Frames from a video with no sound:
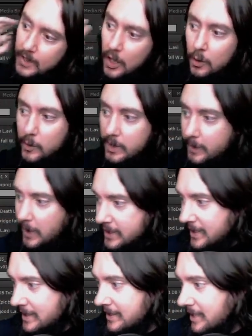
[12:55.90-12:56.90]
Oh, Repuck
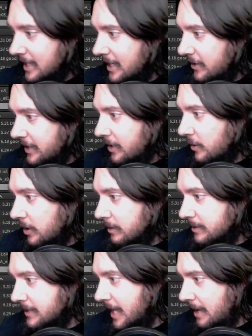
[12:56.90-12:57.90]
says it's a healing
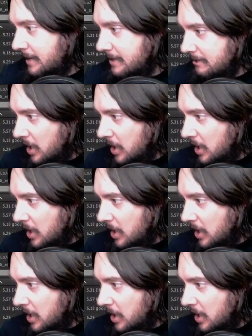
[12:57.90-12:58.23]
orb. Damn it,